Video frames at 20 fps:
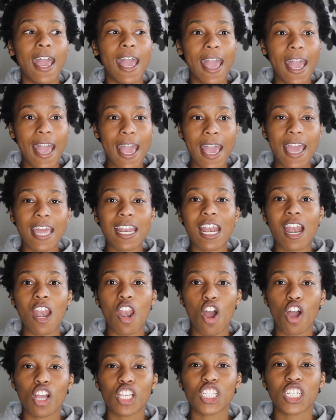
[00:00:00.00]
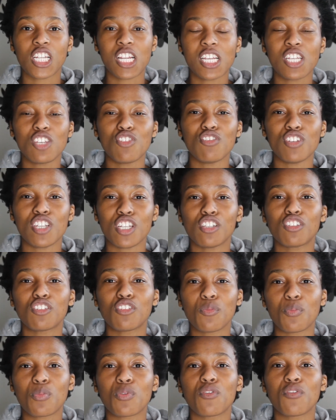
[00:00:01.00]
and largely you need
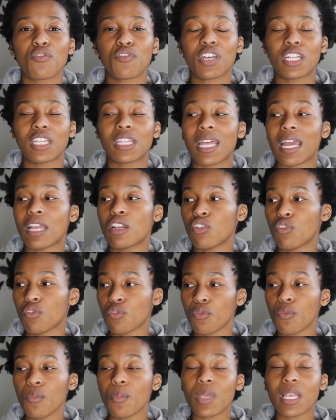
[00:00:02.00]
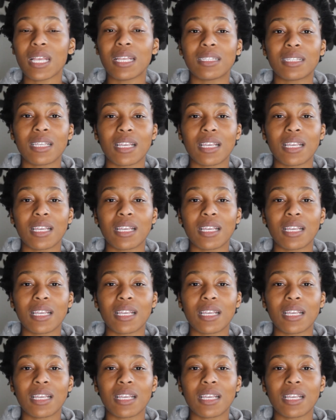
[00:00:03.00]
to prove that that room is